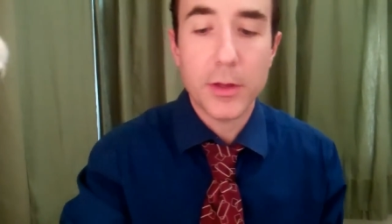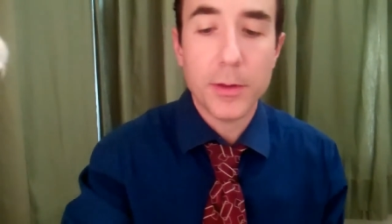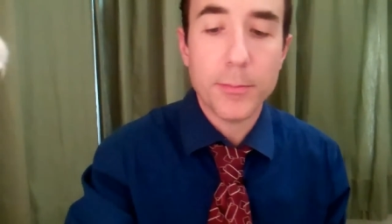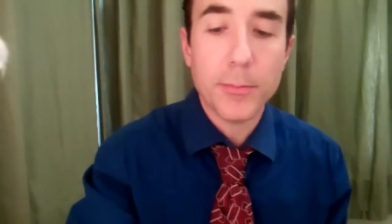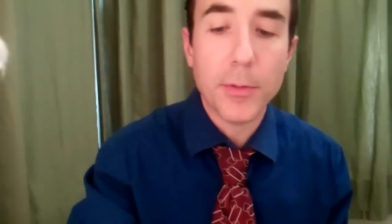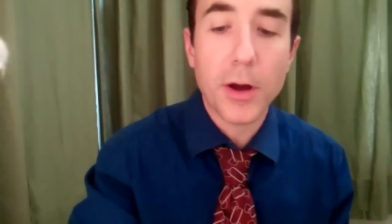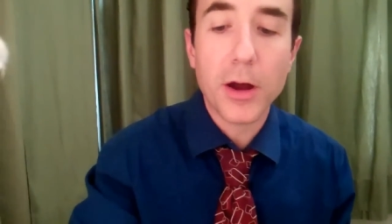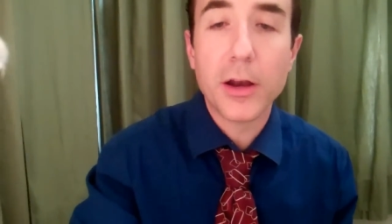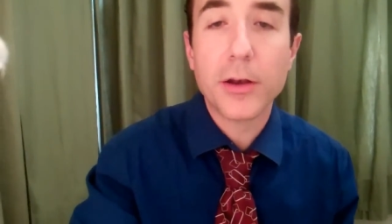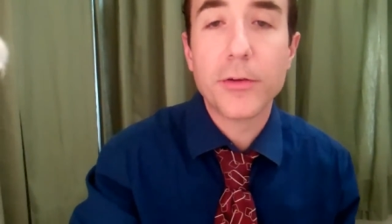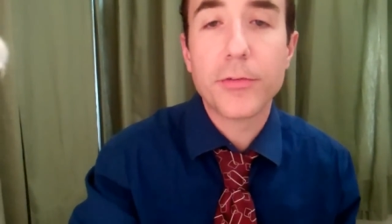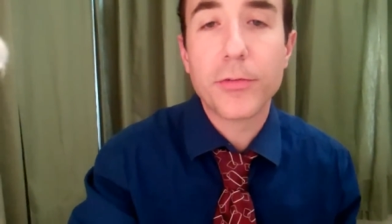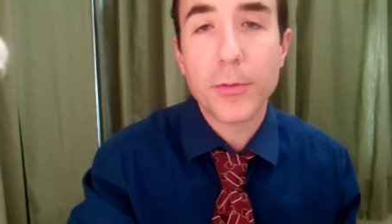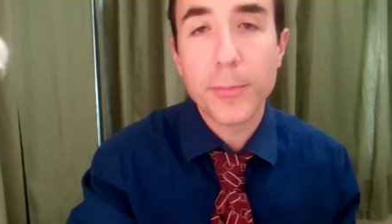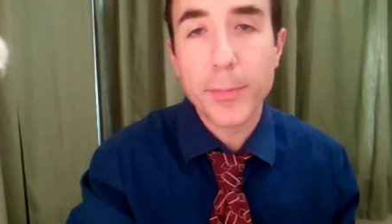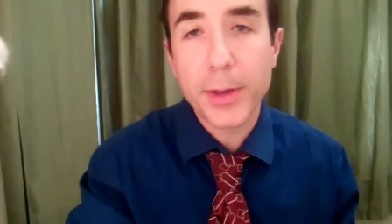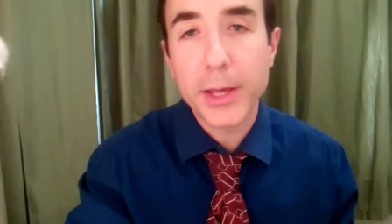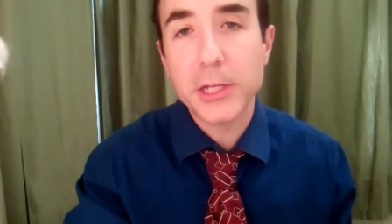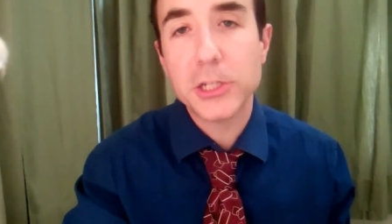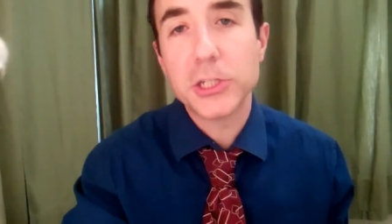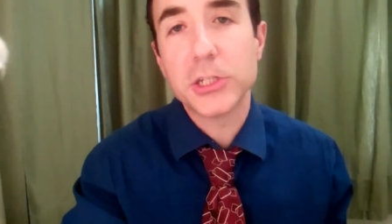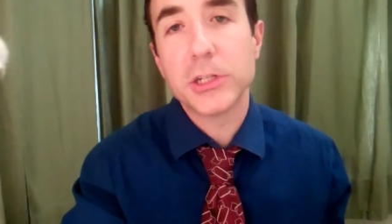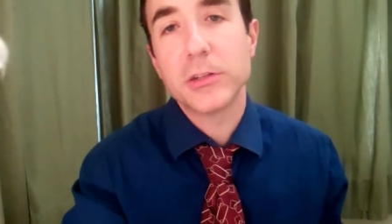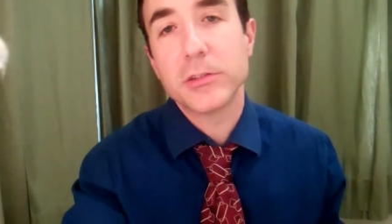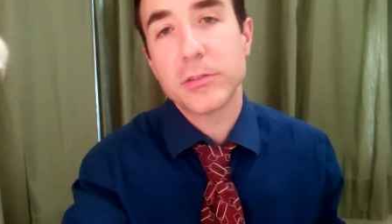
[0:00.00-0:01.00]
More
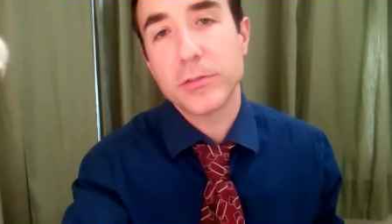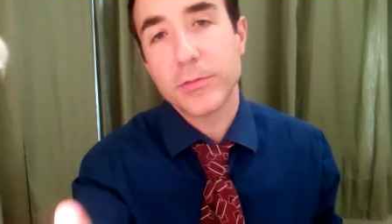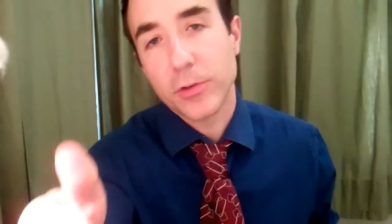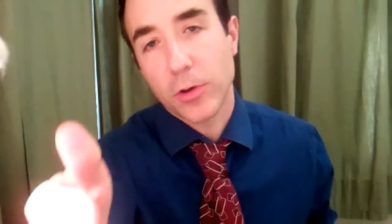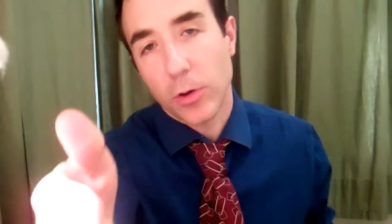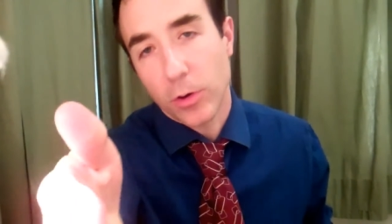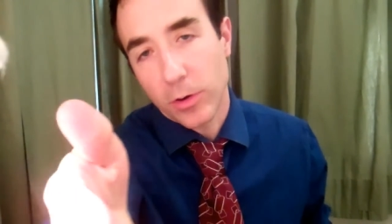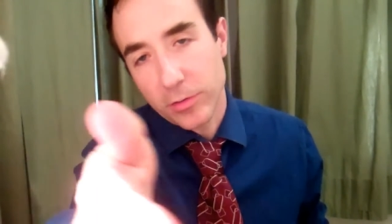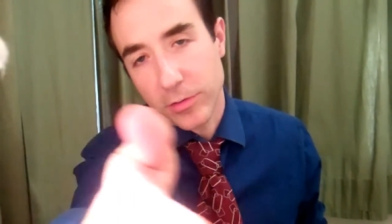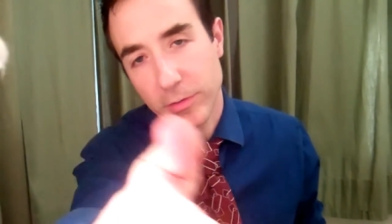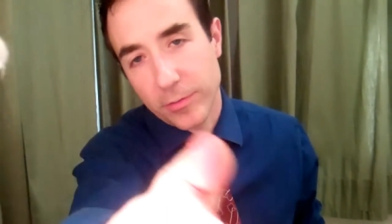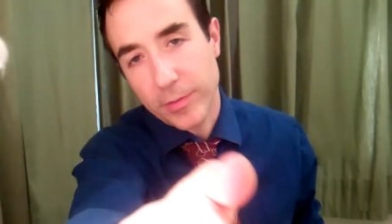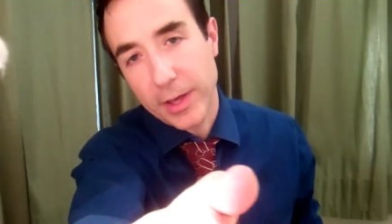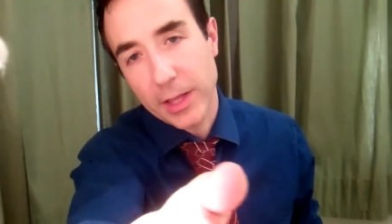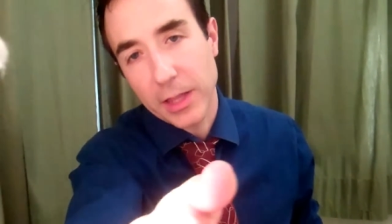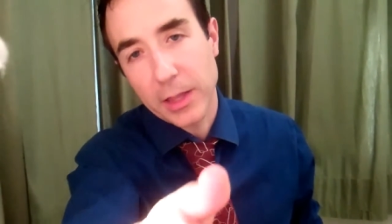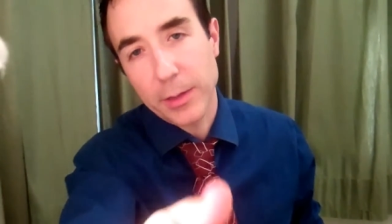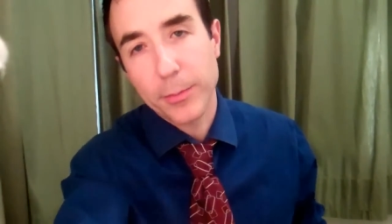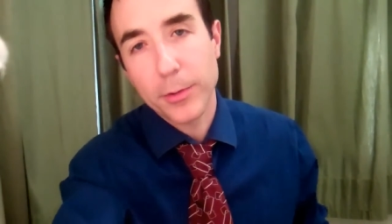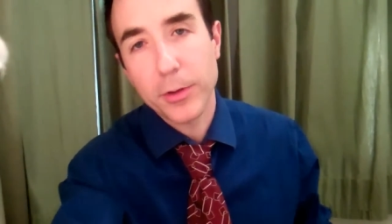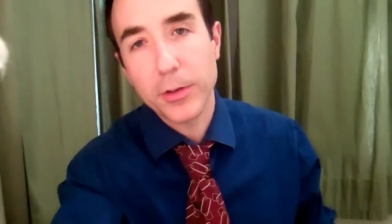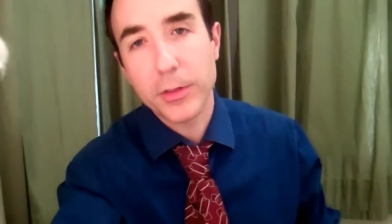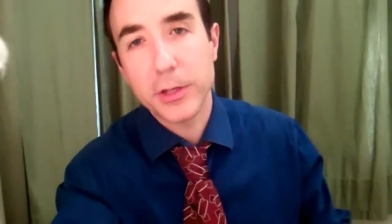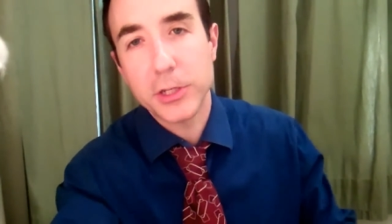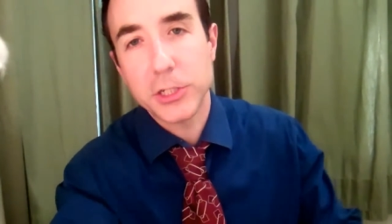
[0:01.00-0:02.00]
information is, of course,
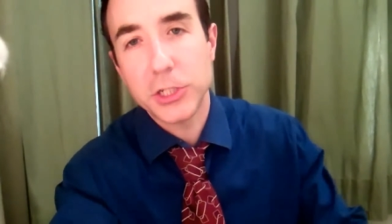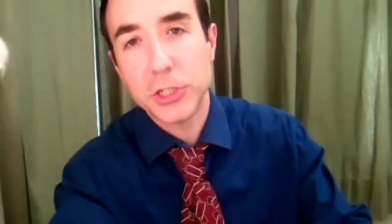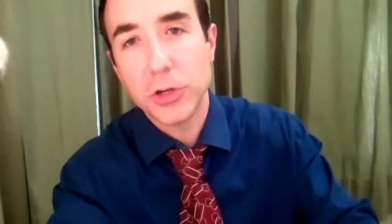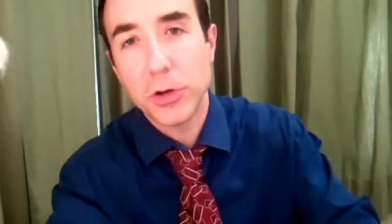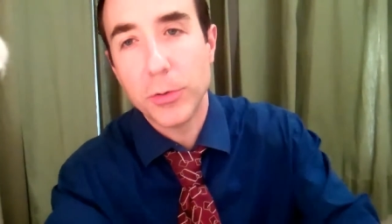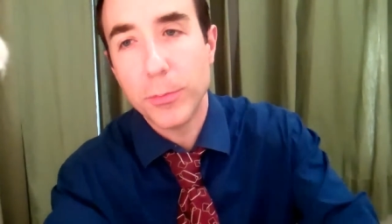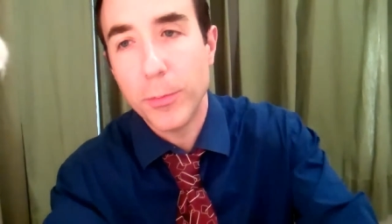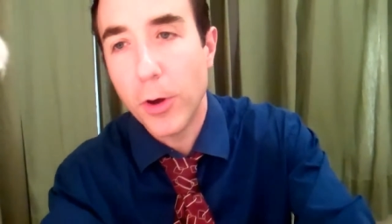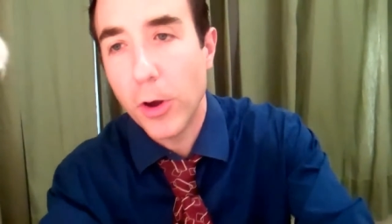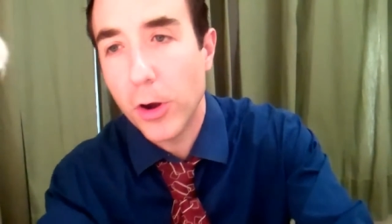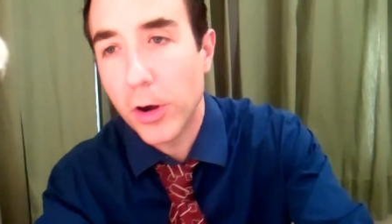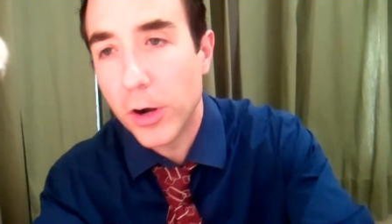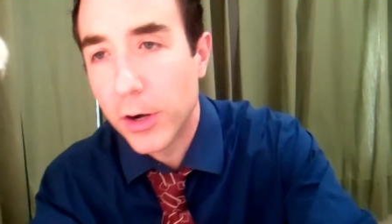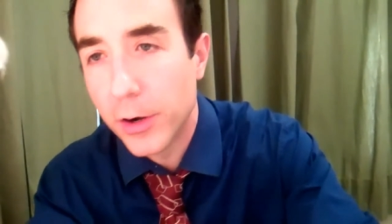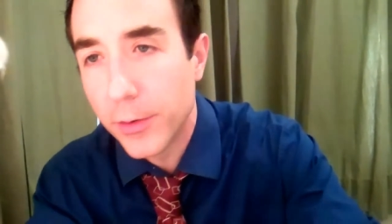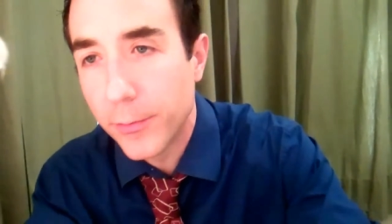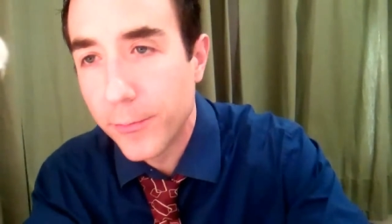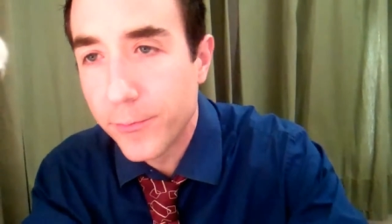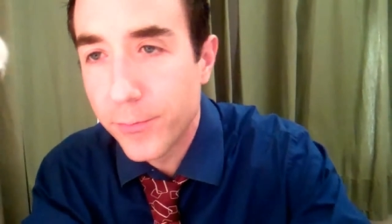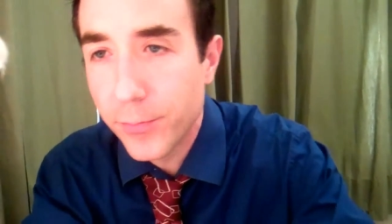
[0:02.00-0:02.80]
available on the show more.